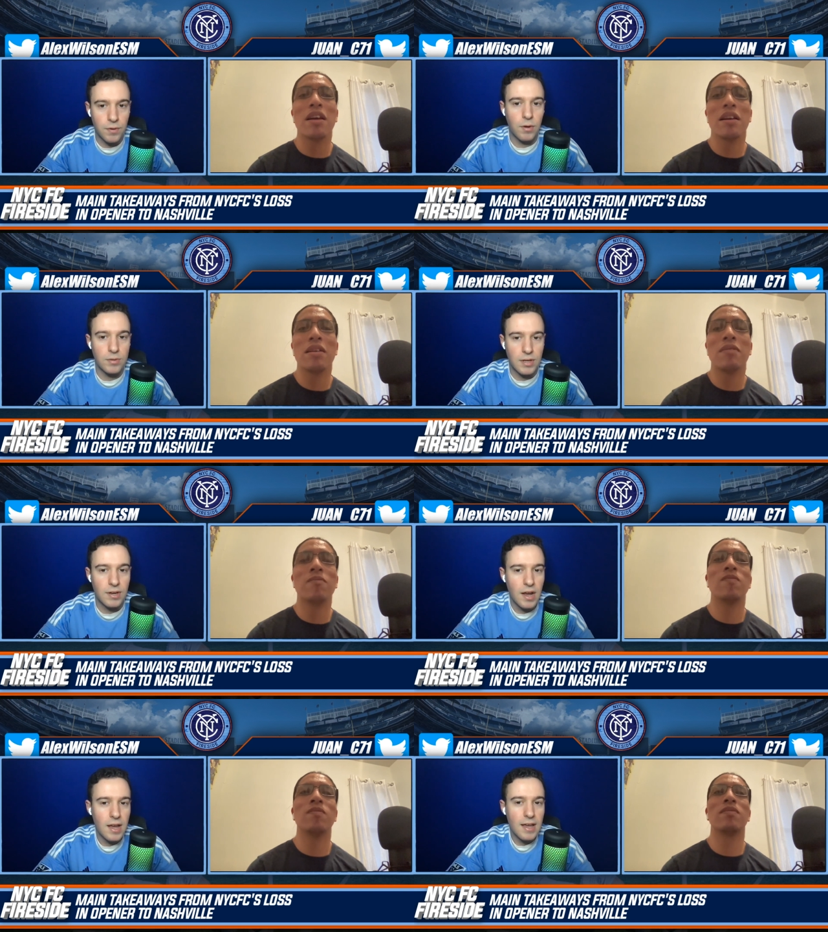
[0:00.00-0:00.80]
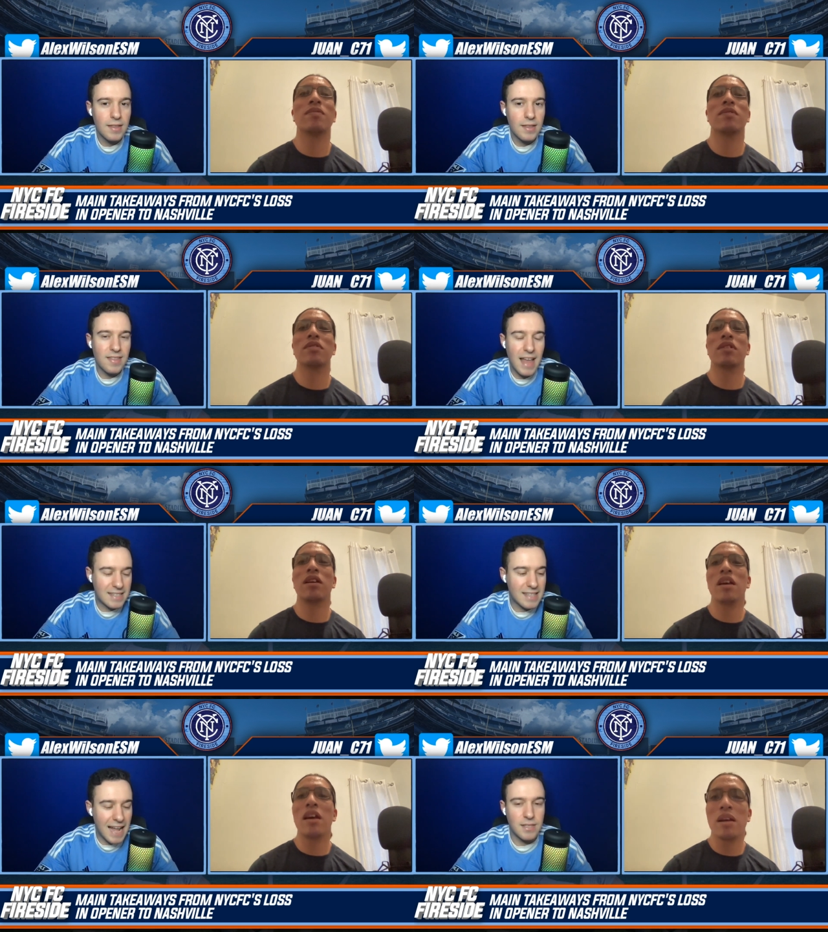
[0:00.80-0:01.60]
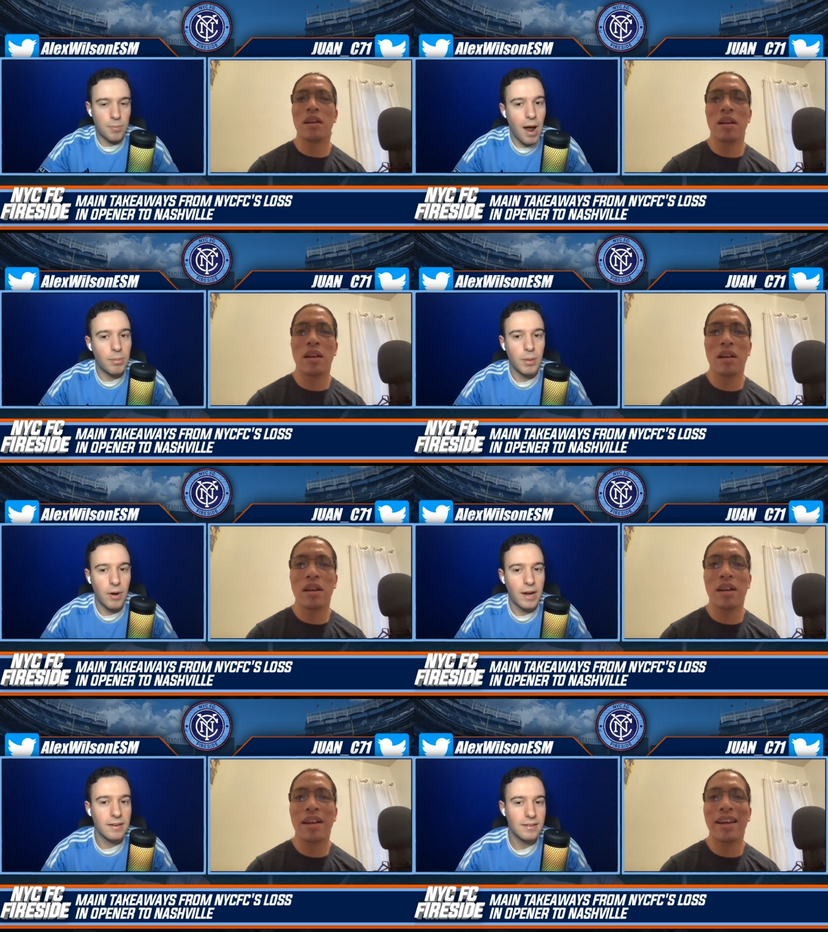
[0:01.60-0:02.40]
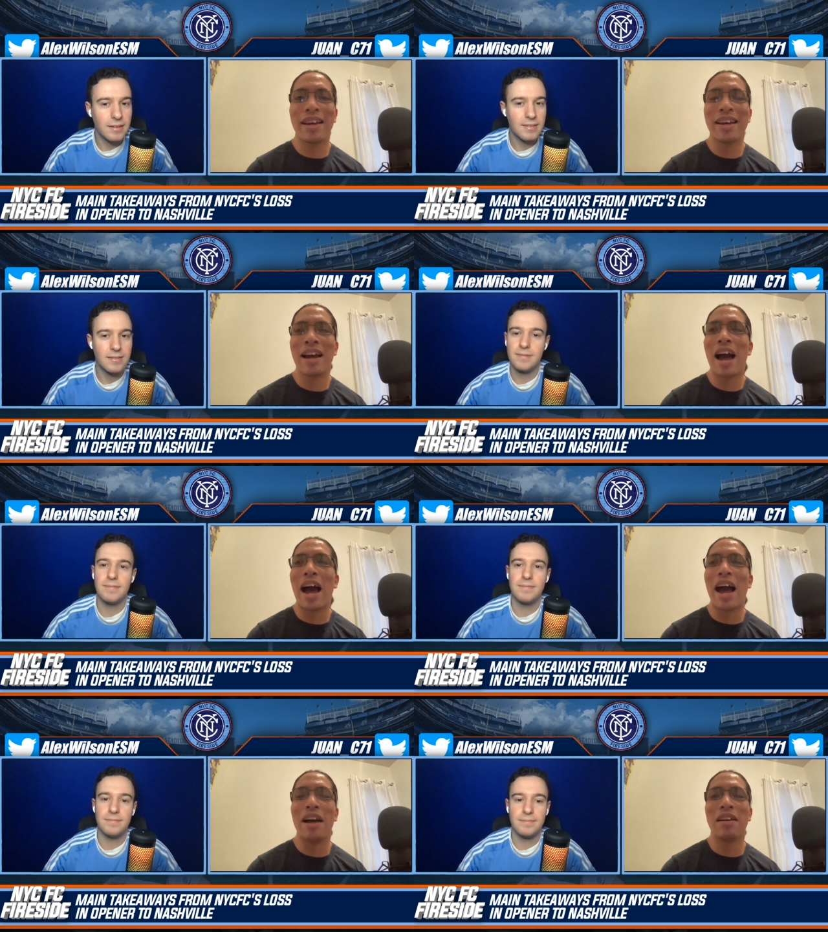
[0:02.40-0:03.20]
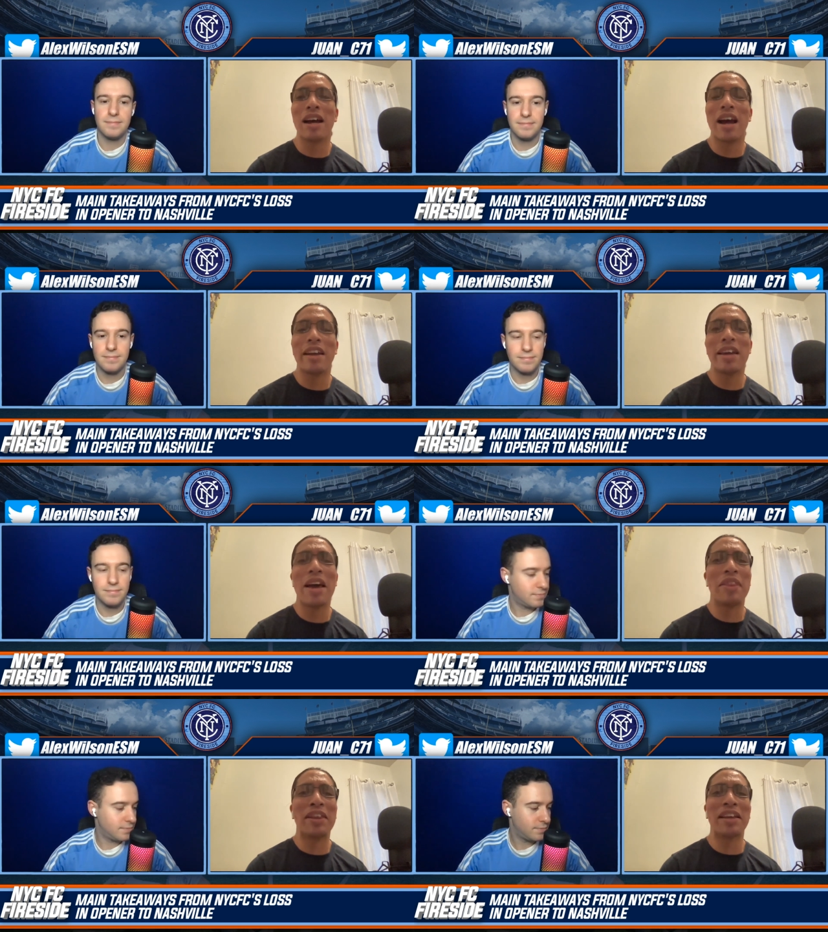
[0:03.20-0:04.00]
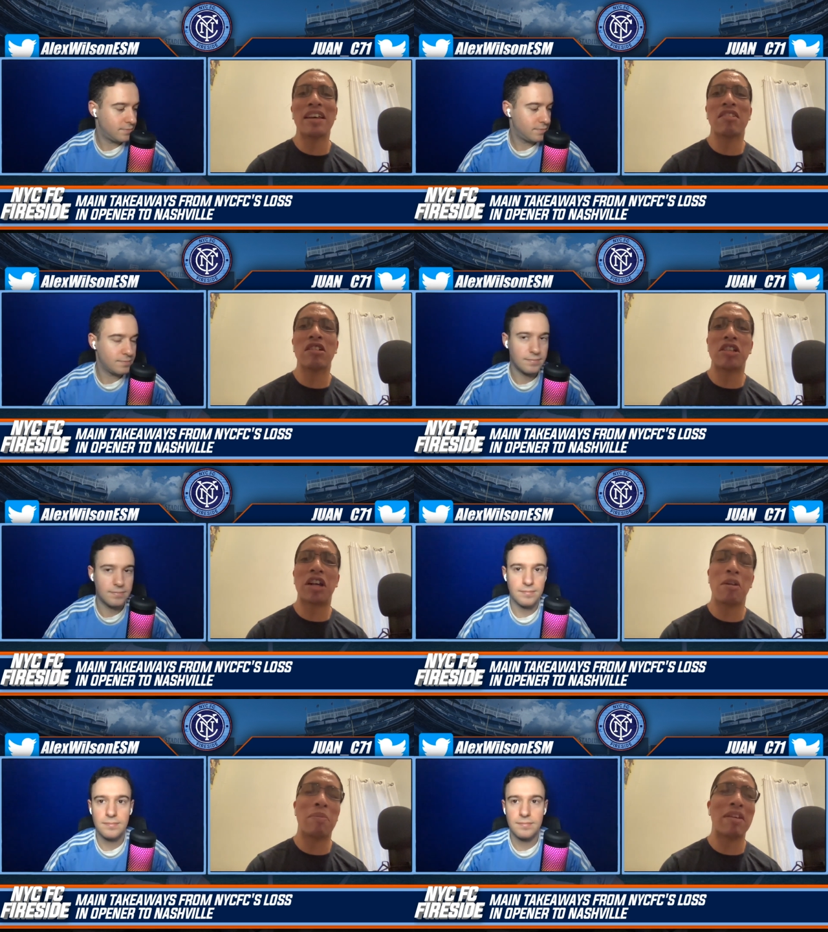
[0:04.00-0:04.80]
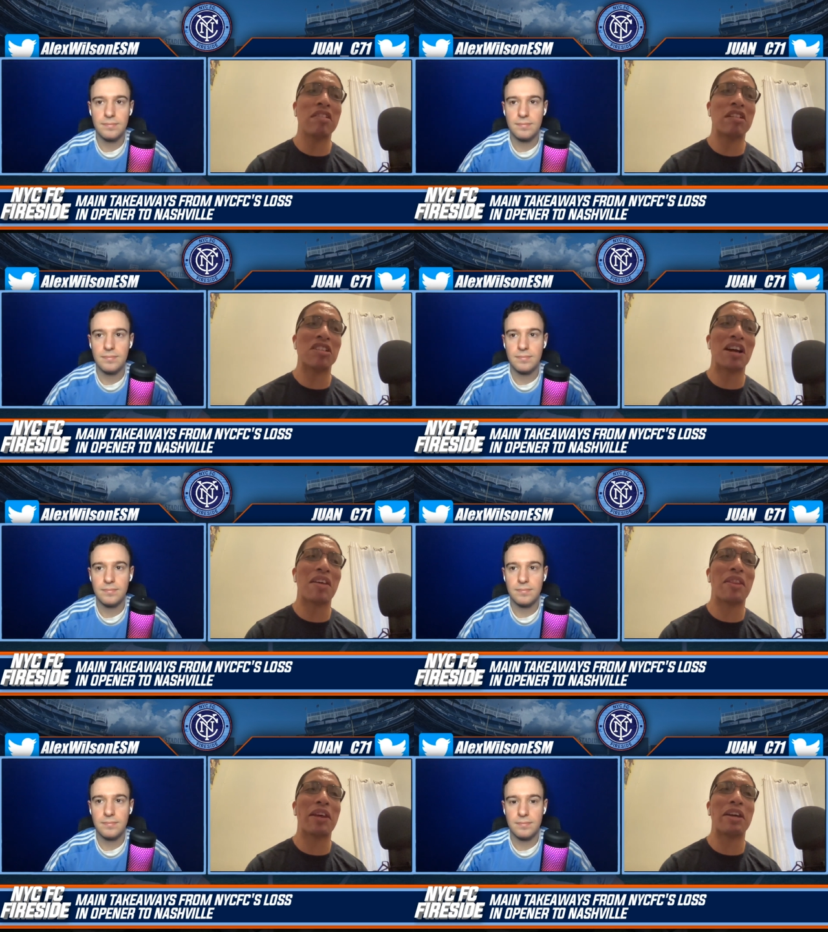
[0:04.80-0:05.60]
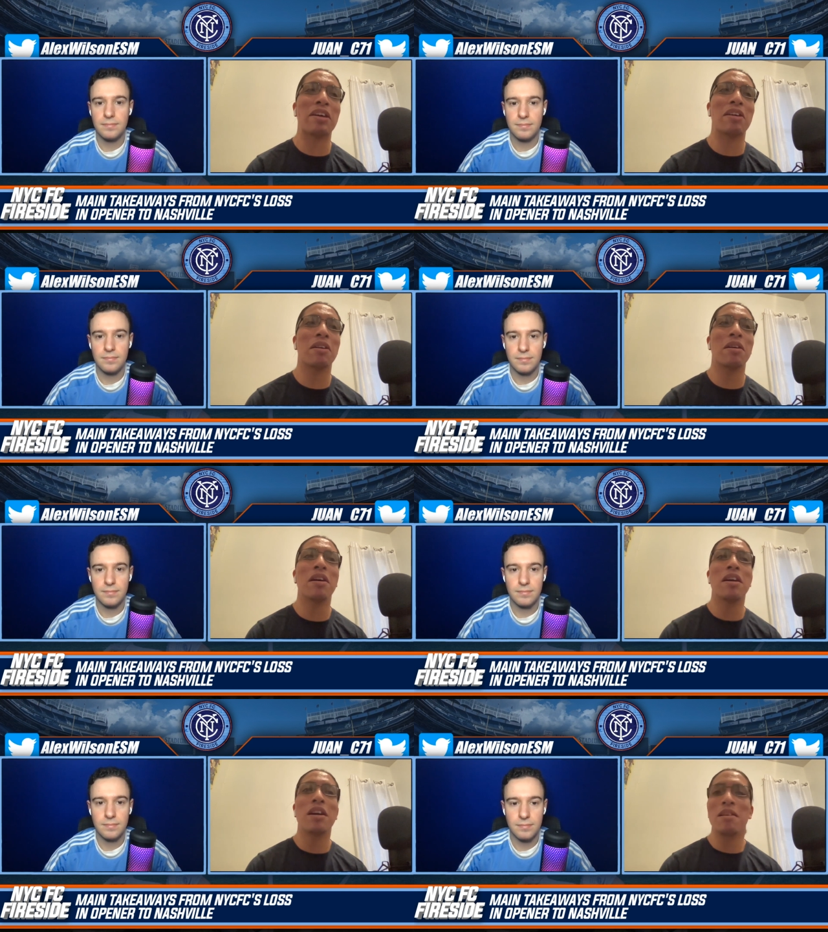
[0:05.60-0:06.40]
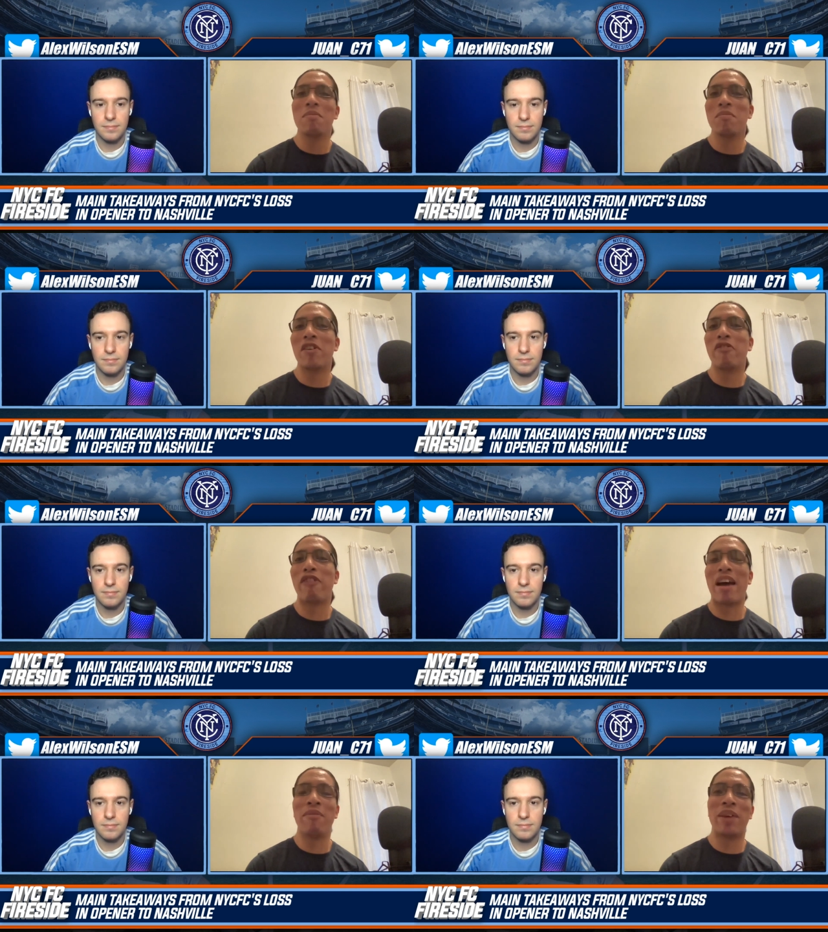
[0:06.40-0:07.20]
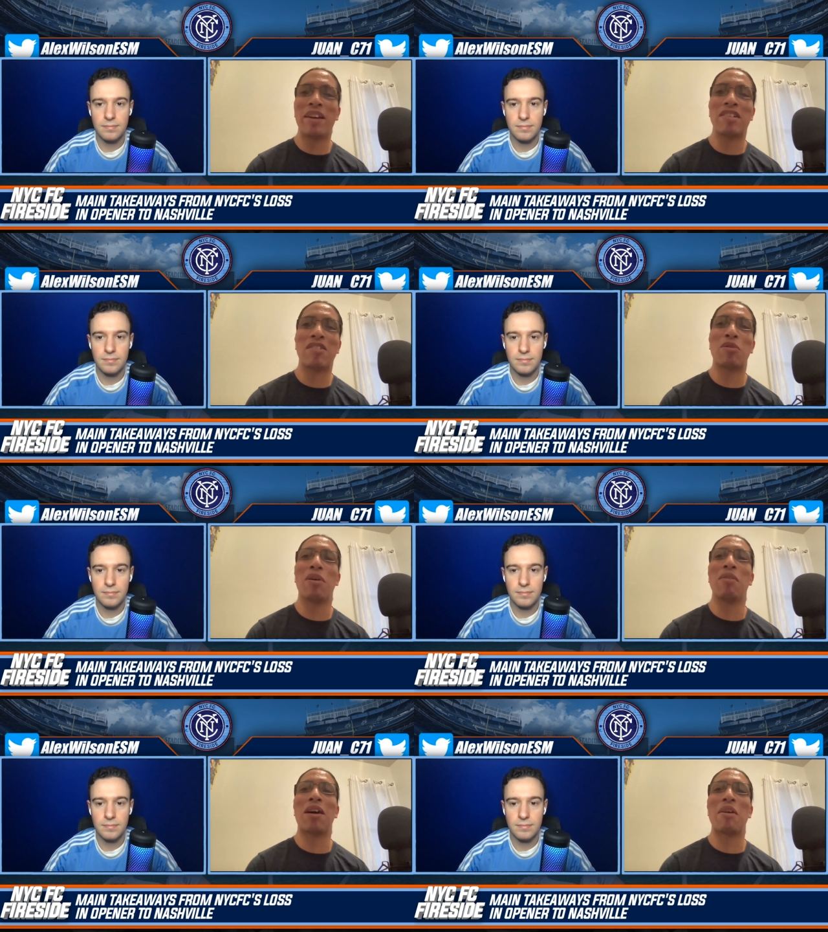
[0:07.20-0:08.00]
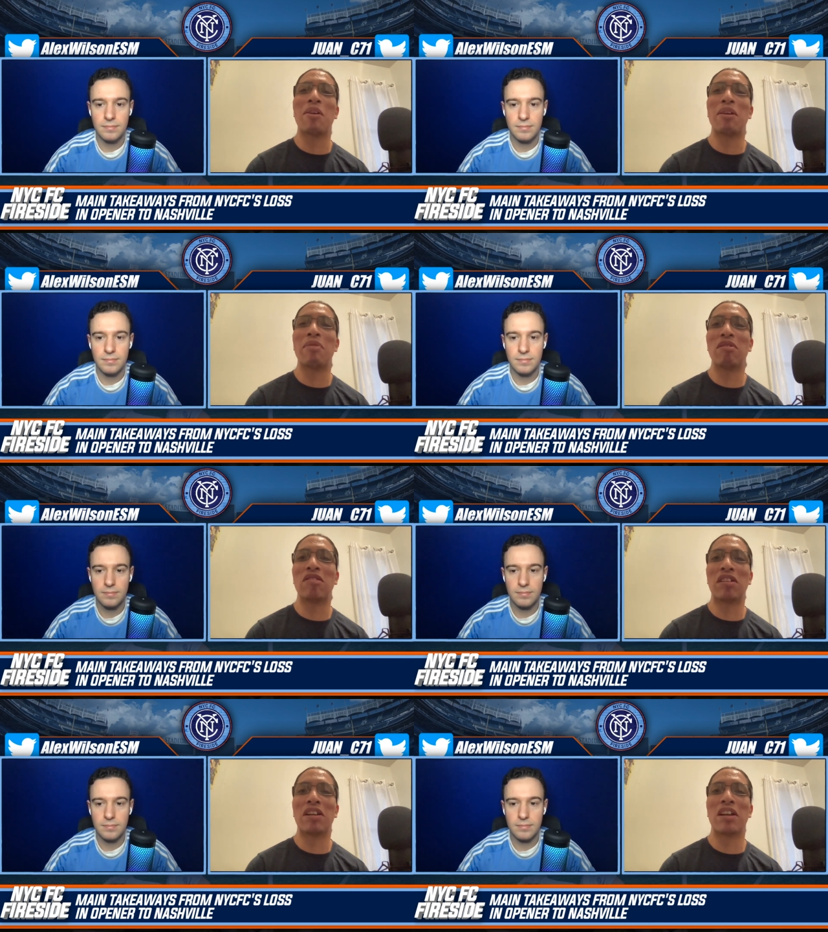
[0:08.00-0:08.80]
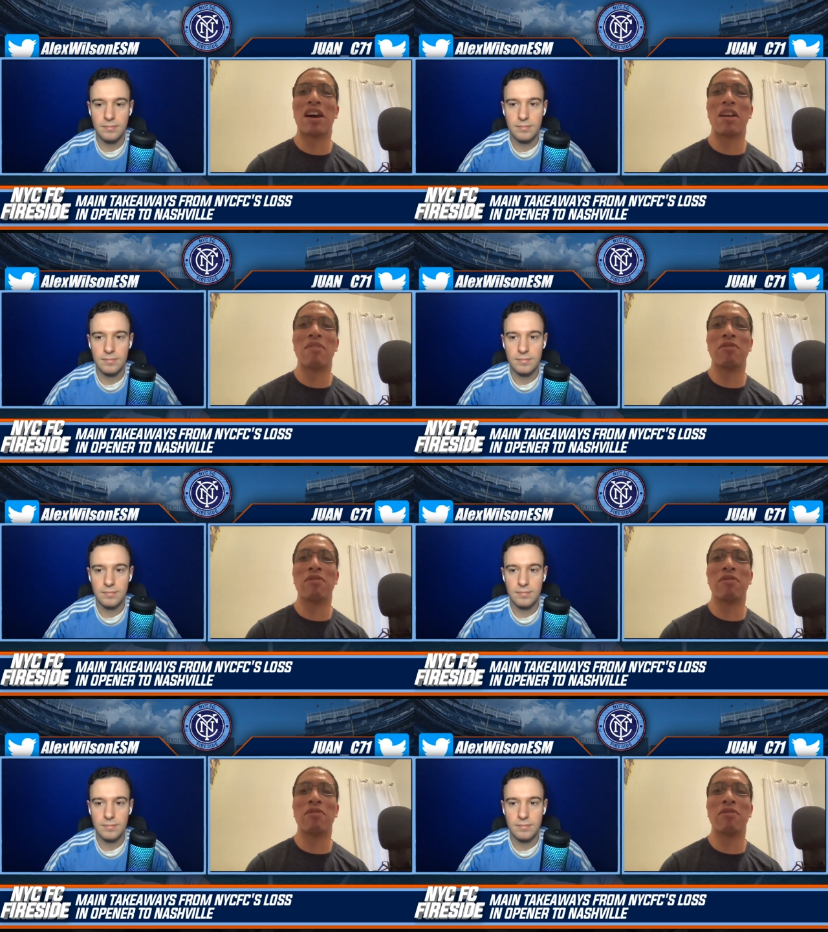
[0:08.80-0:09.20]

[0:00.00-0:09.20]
Speaker 1: of those. And that's, that's a problem, right?
Speaker 2: Uh, yeah, I think that's a general message. I think the fan base as well. I don't know if you've seen a lot of, you